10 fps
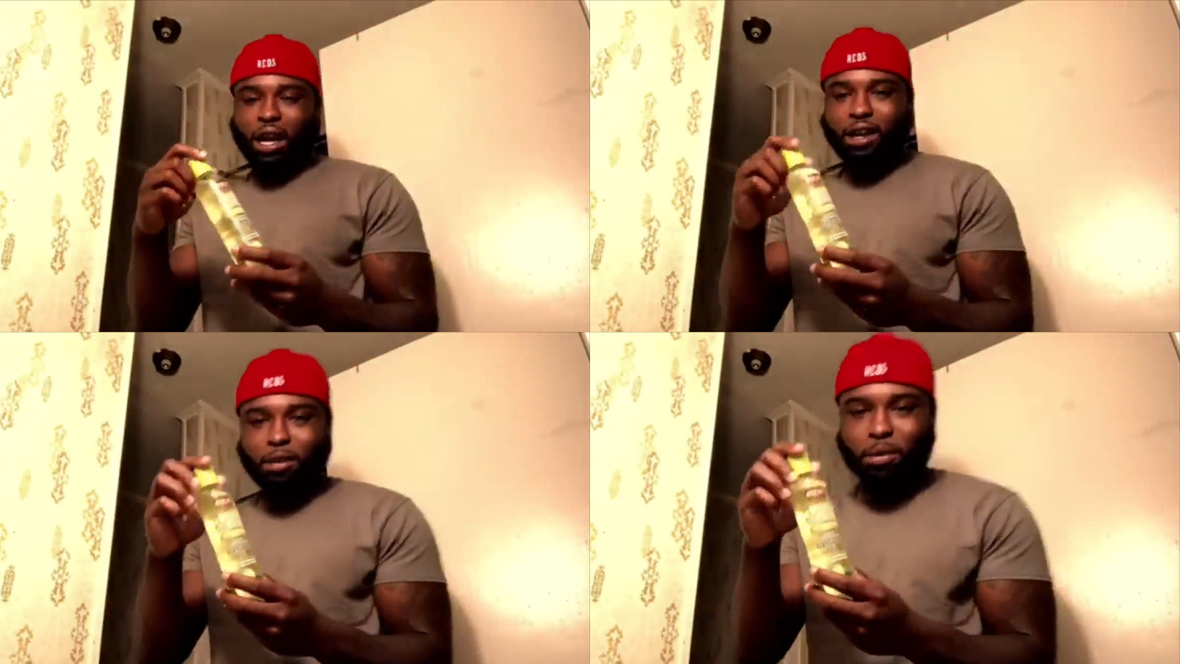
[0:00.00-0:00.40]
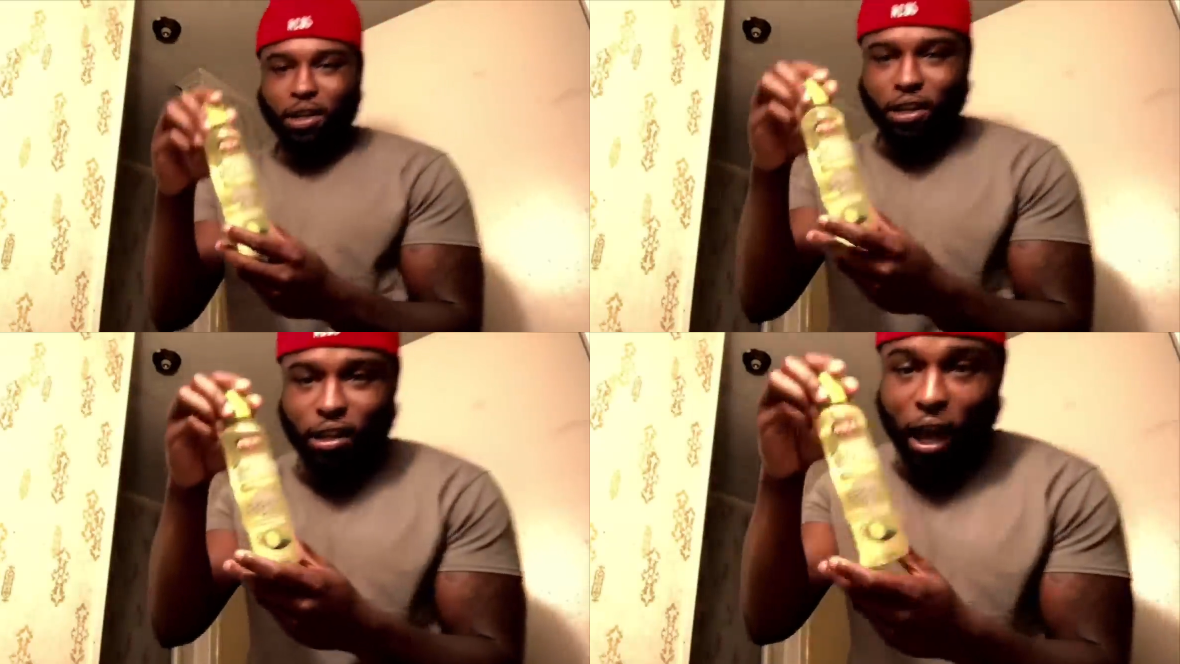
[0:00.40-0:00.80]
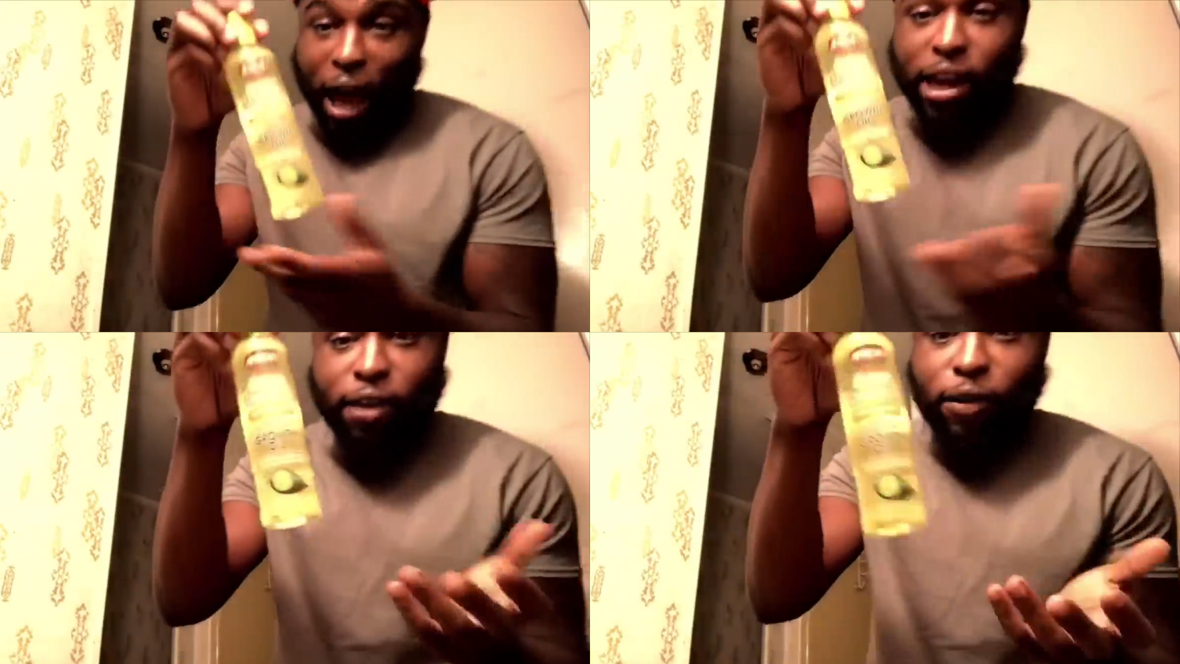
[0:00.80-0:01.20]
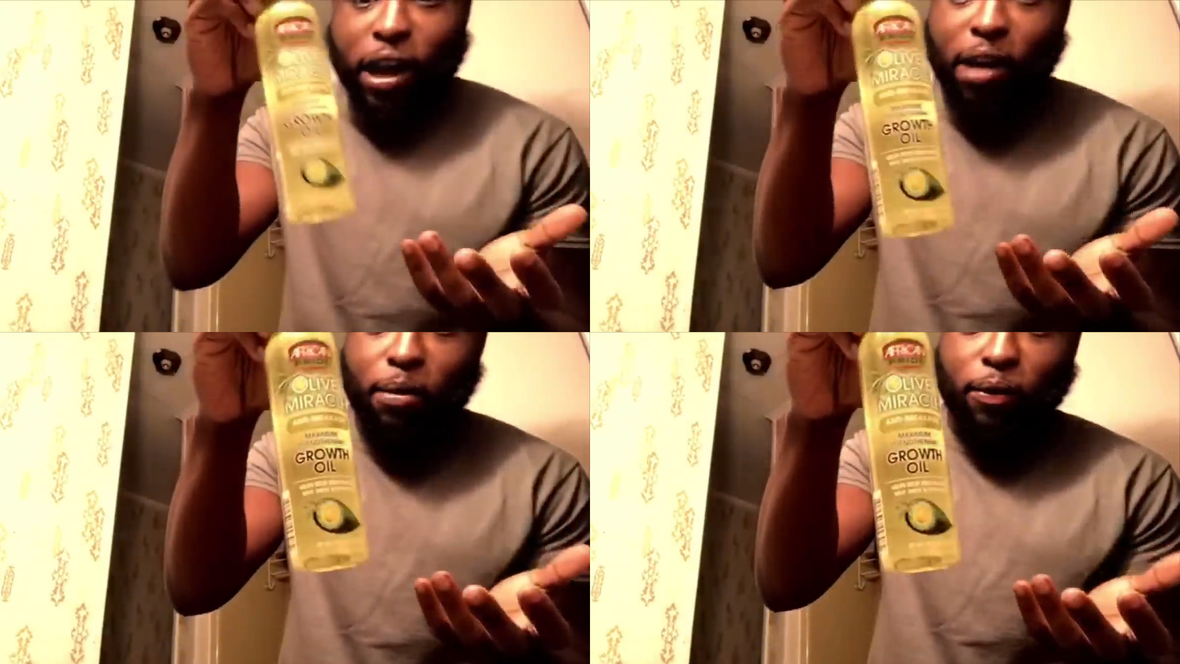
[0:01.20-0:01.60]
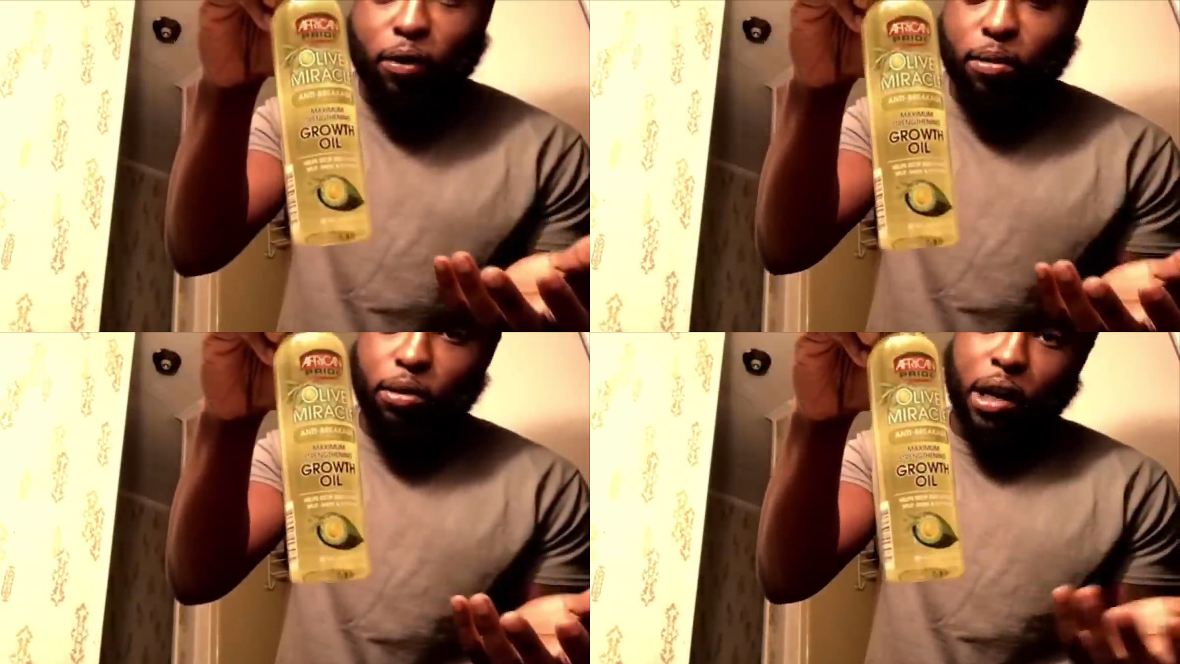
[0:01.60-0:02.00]
I end up getting. I never had it
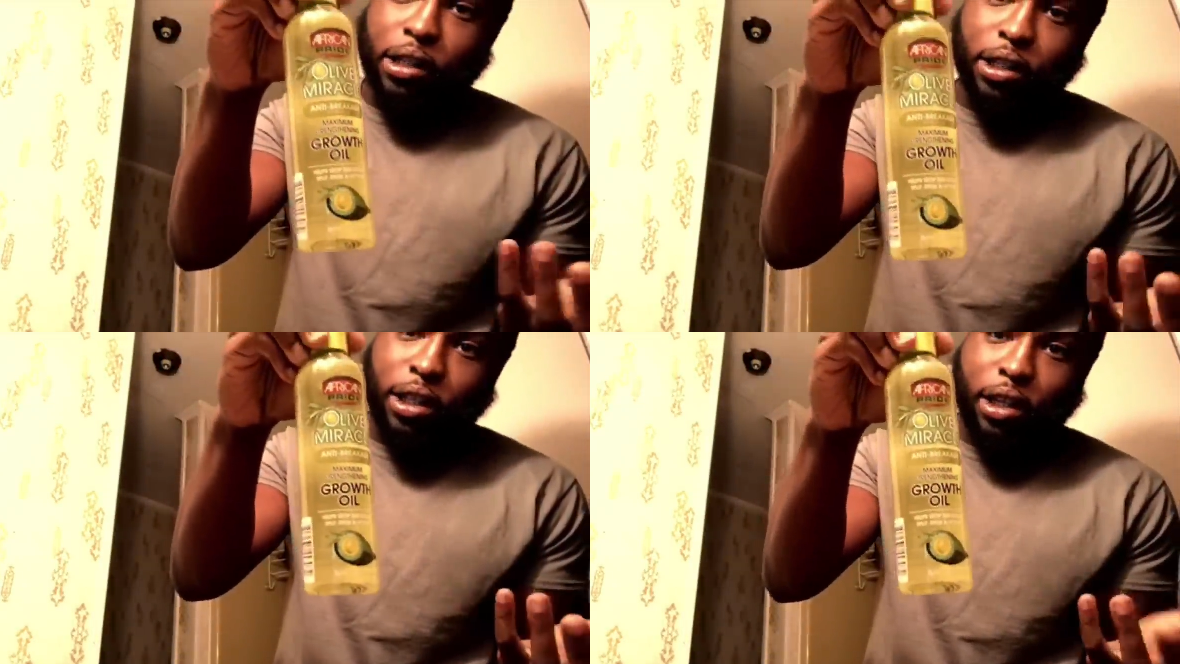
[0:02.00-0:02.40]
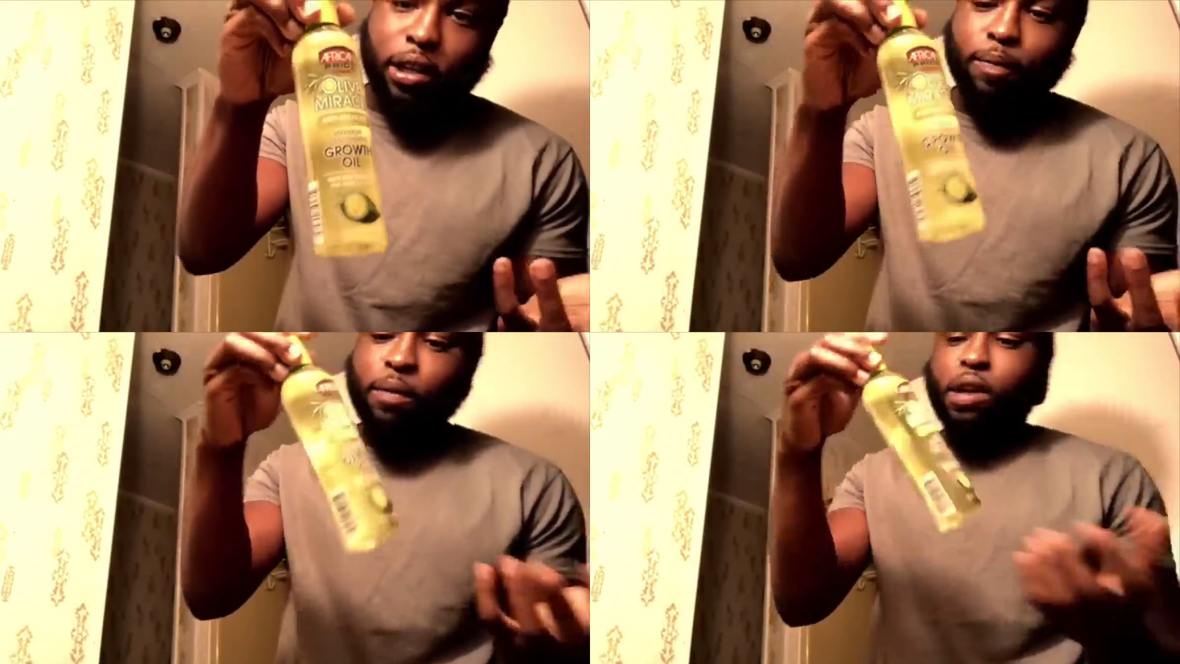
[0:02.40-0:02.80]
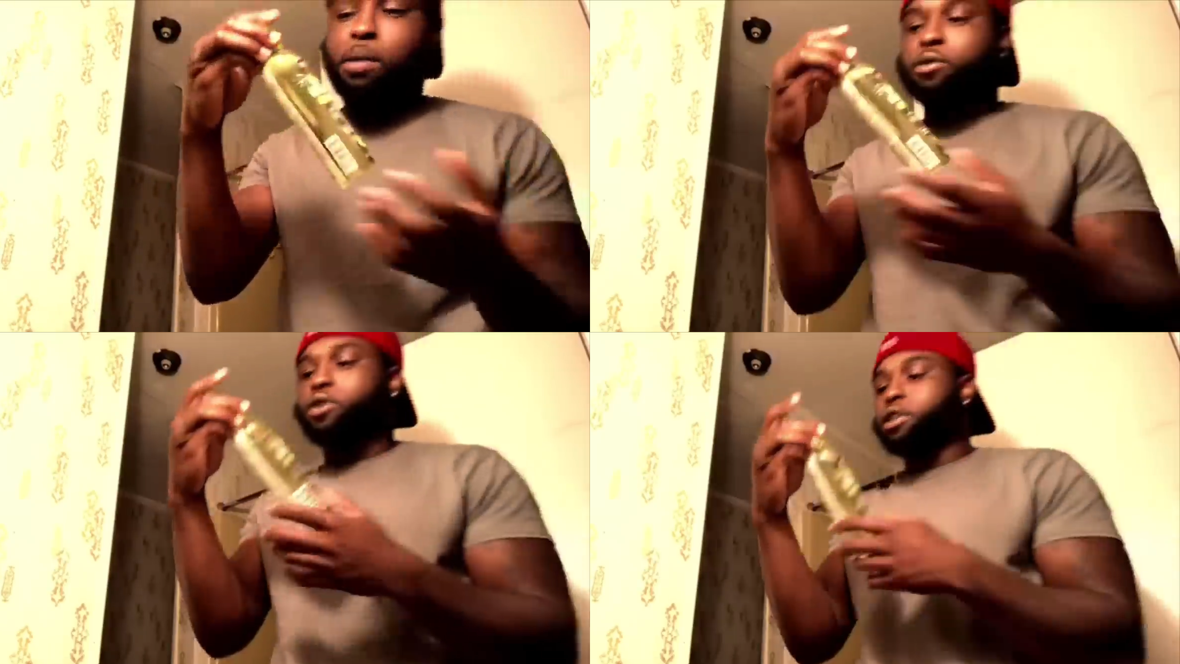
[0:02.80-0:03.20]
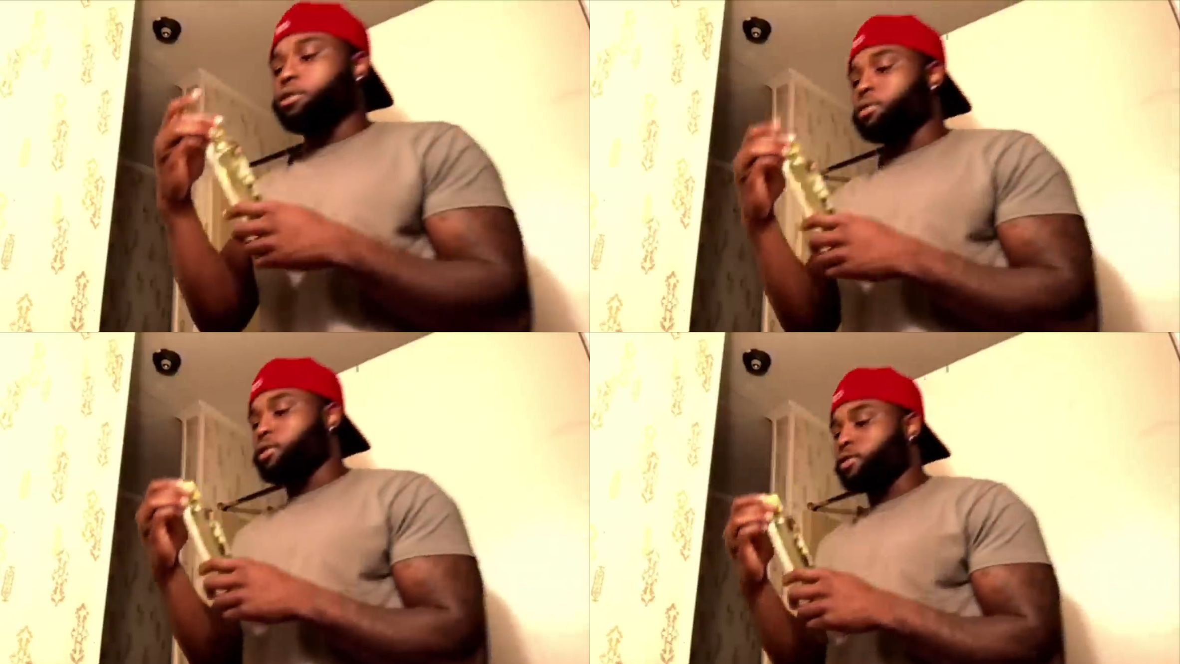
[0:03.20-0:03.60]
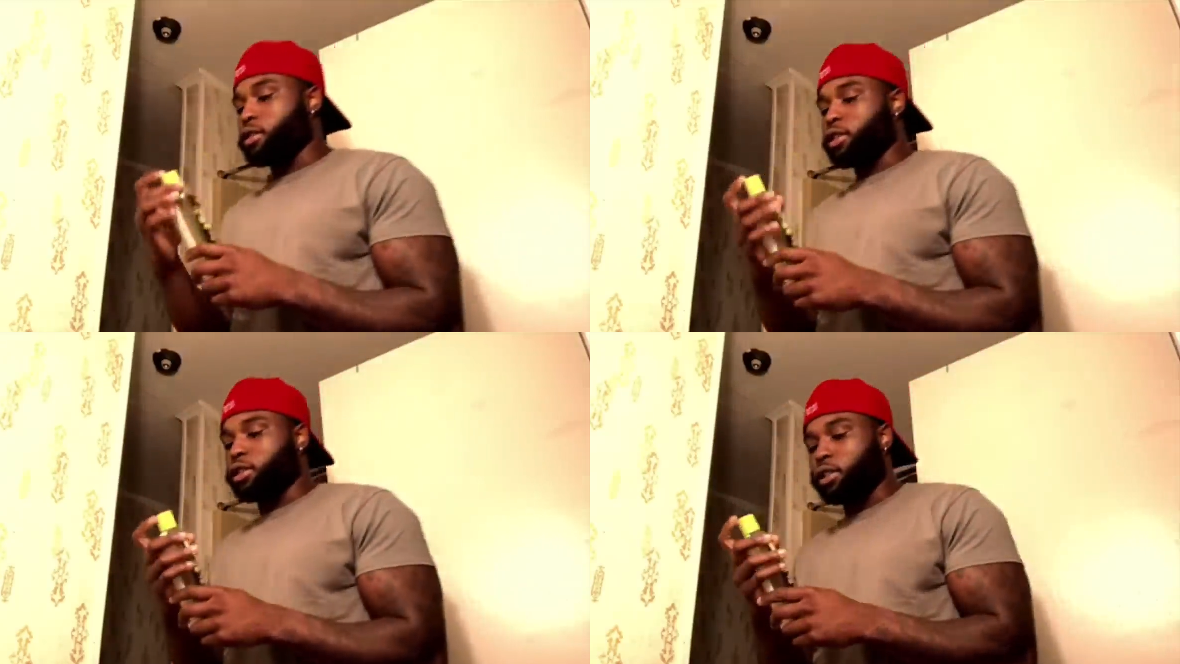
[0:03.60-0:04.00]
before, bro. I just said, I'm going to try something
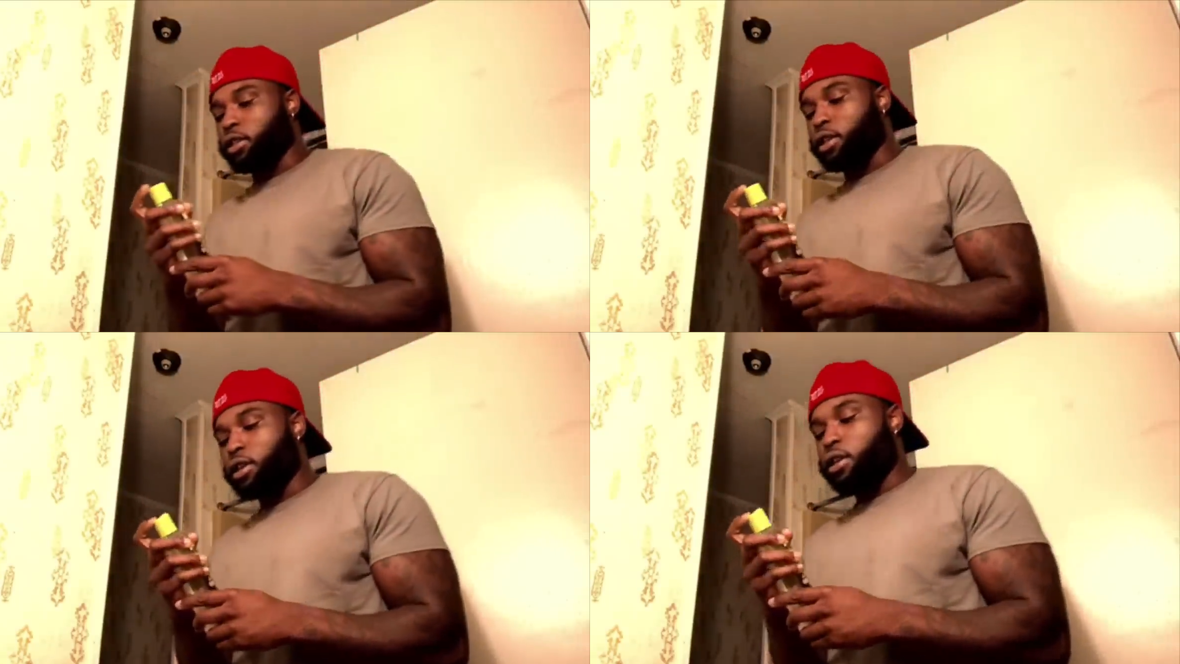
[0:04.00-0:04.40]
different just to see.